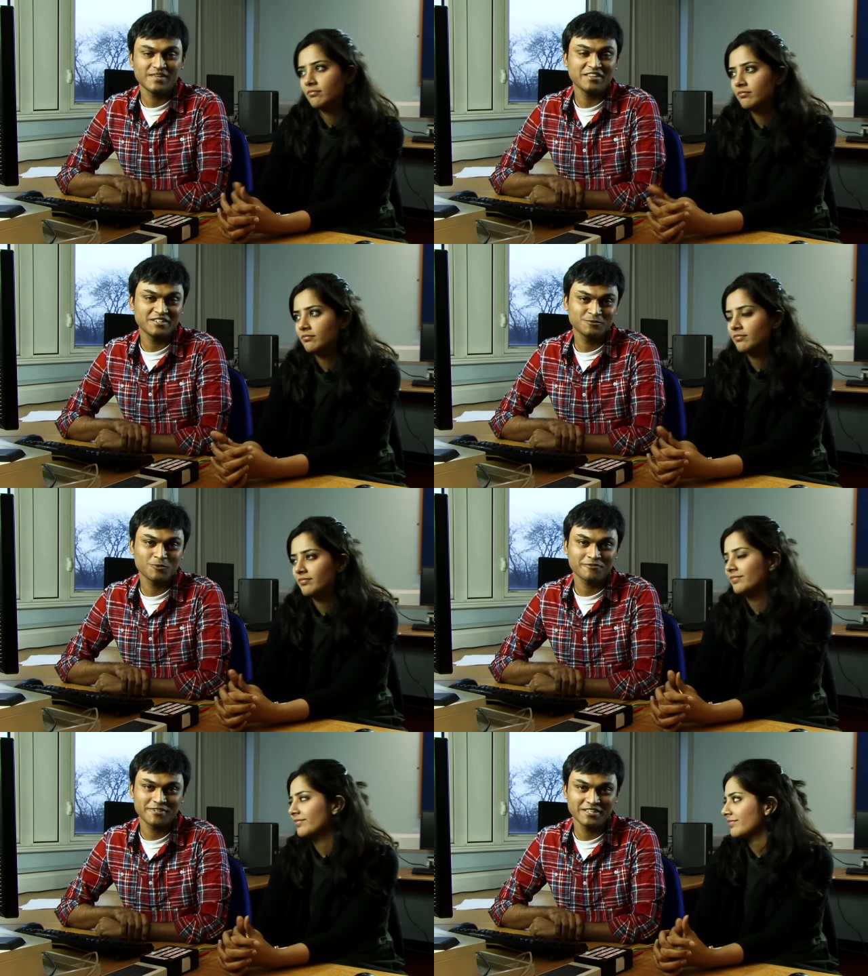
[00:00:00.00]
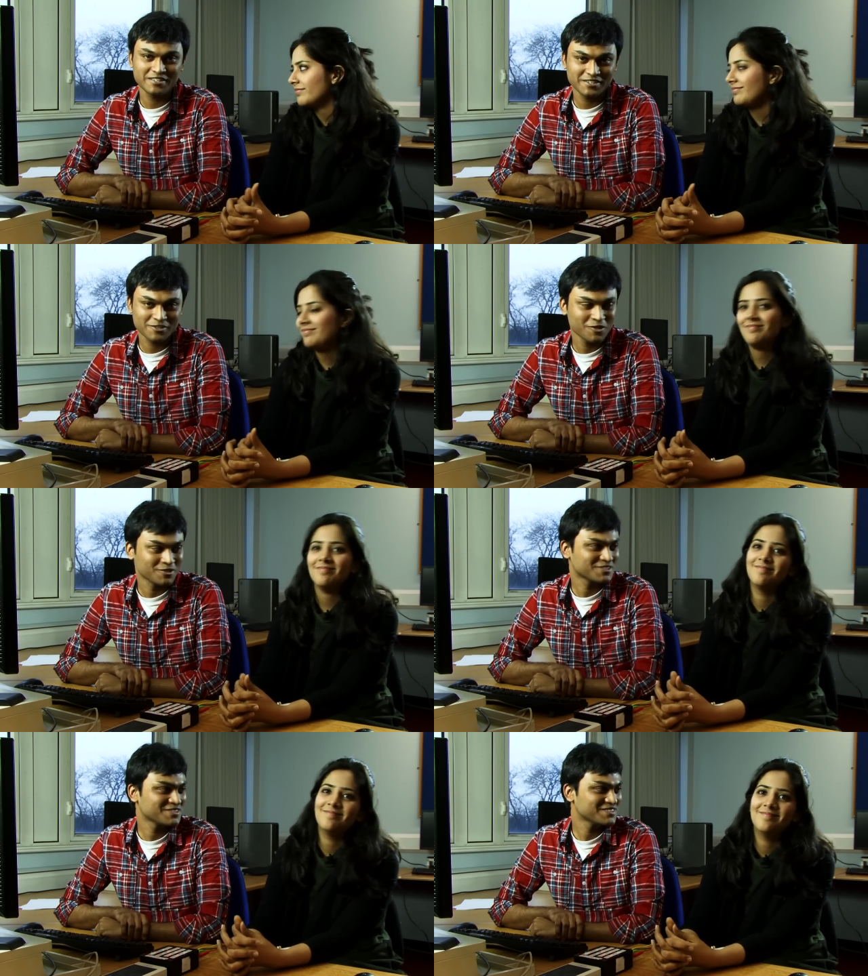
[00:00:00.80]
Speaker 1: And this is what we learned in the
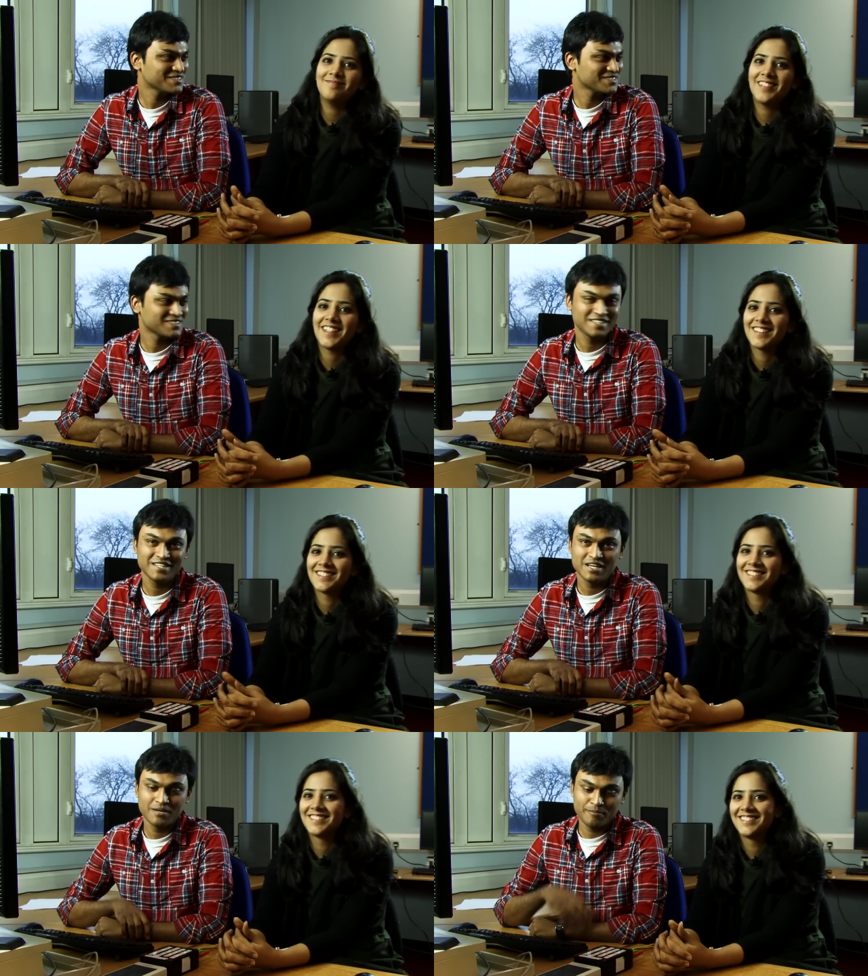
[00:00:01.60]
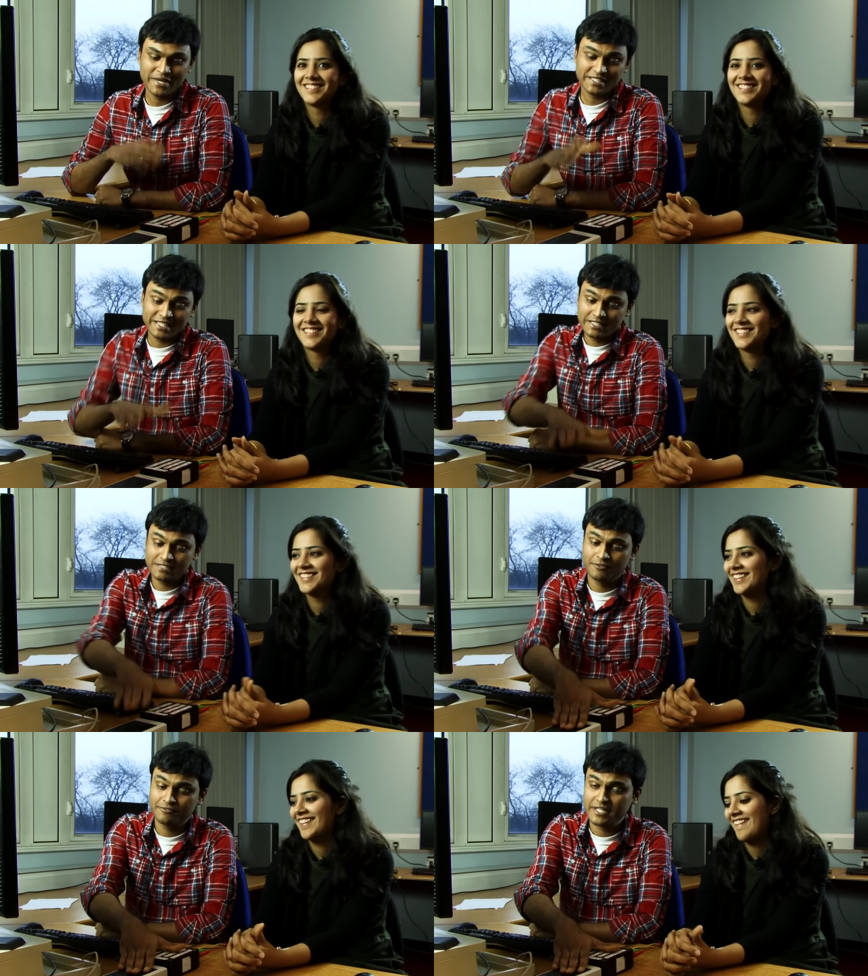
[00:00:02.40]
course basically
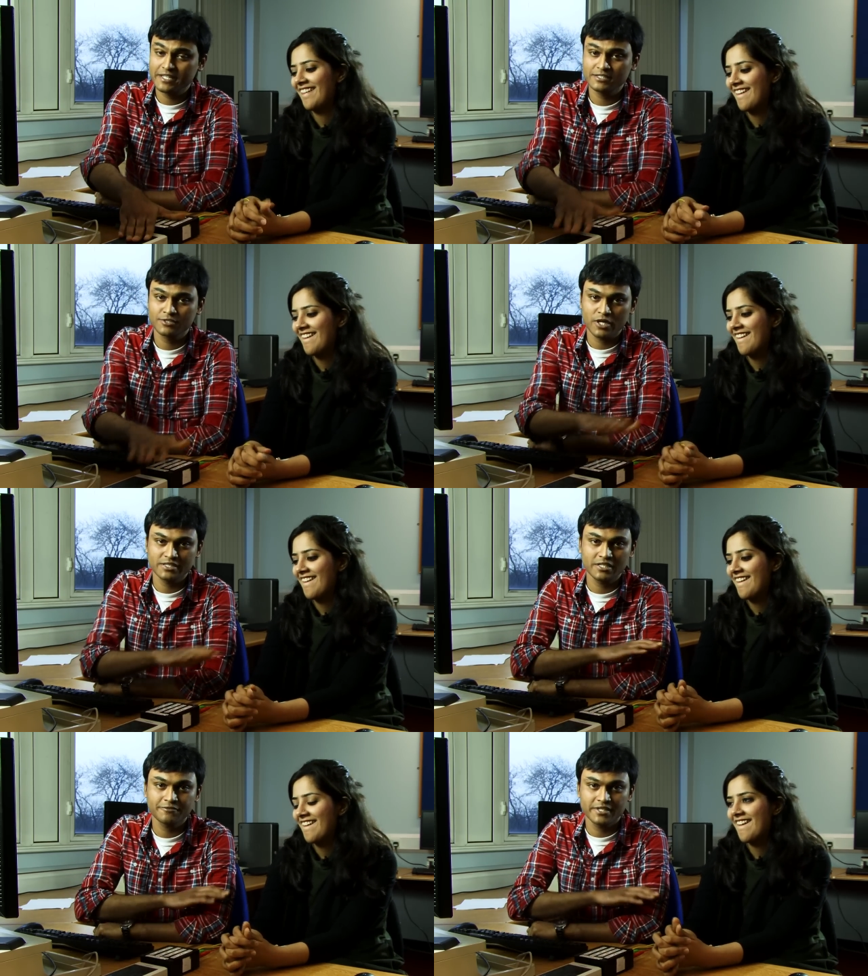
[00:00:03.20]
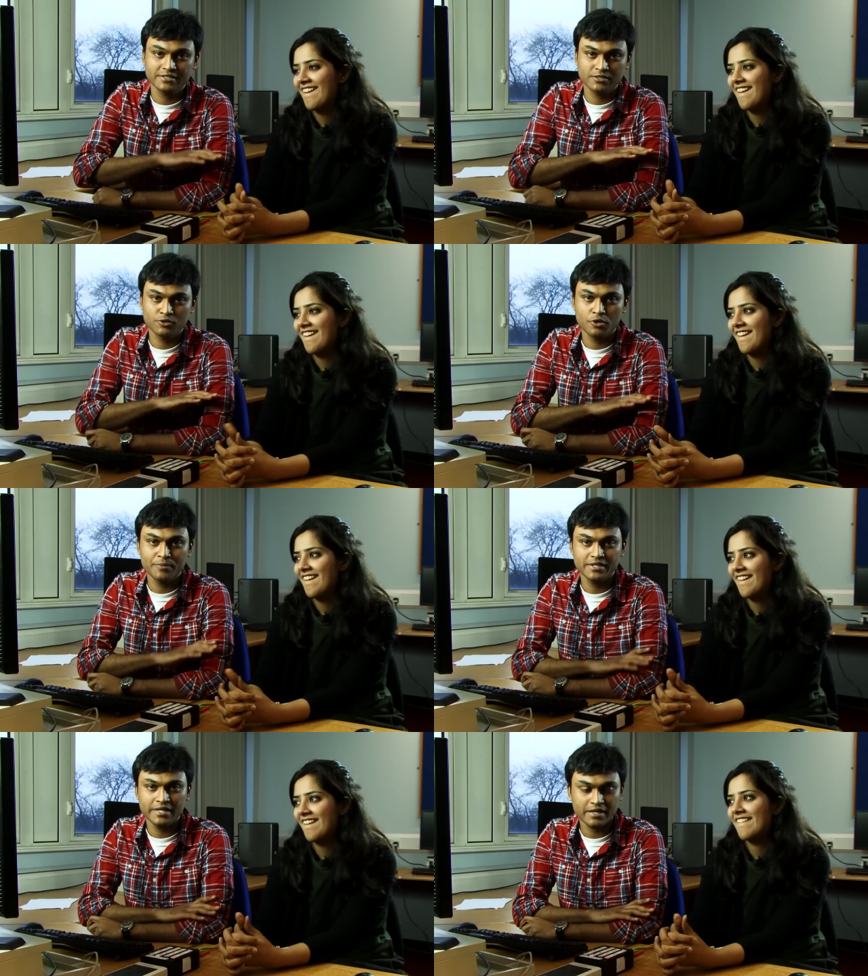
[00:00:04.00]
this 50 hertz noise interference is going to
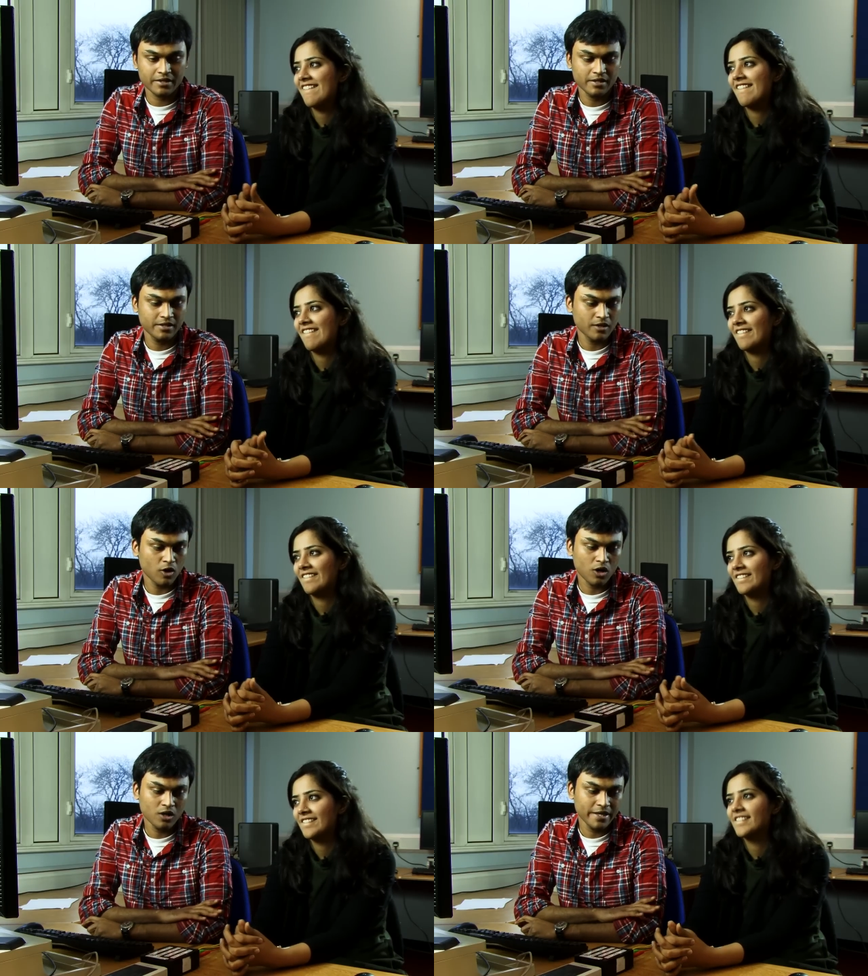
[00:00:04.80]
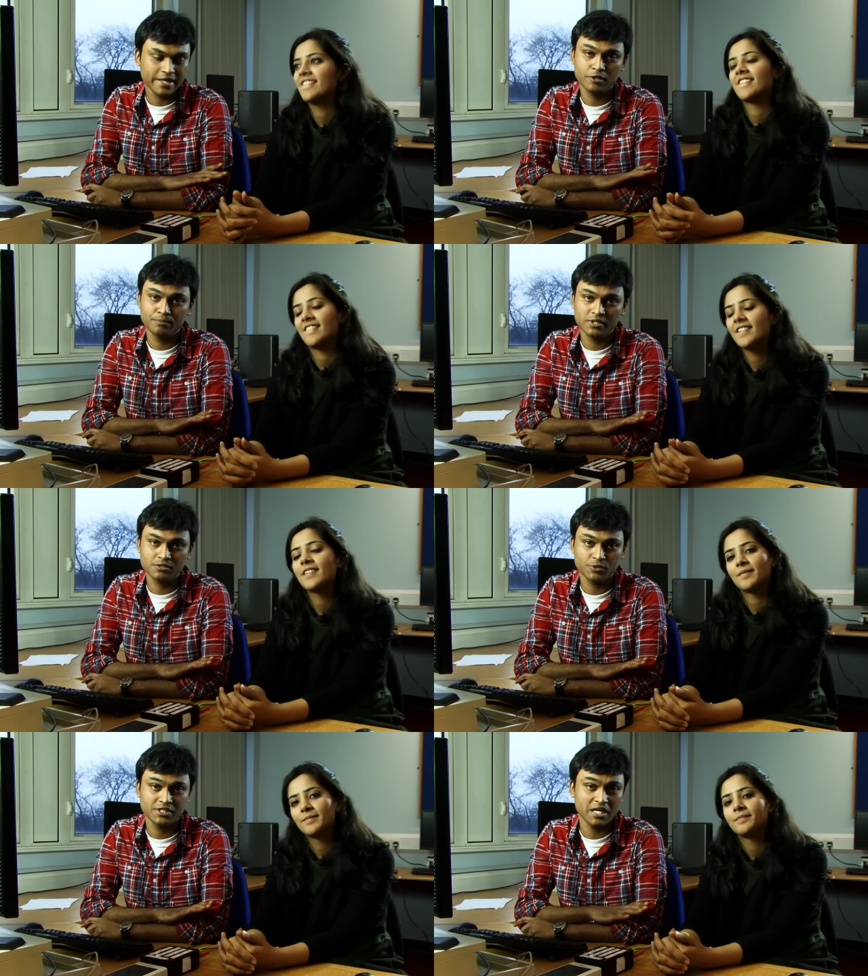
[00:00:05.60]
be there in all the equipments
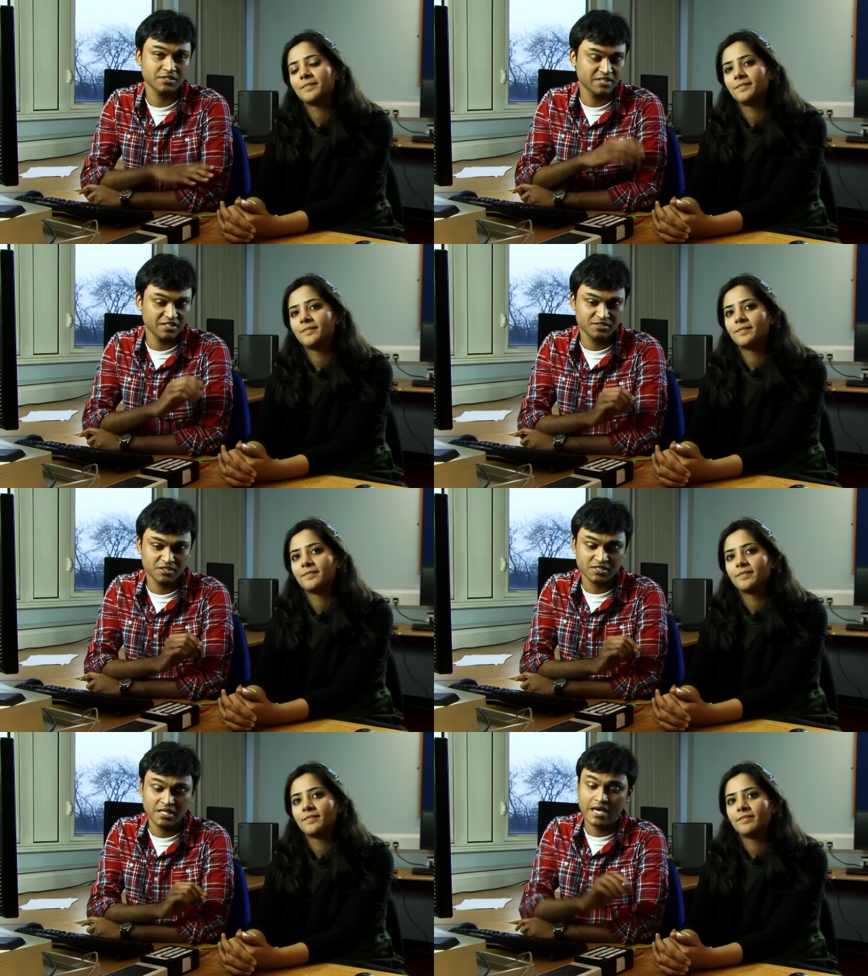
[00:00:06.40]
which has sensors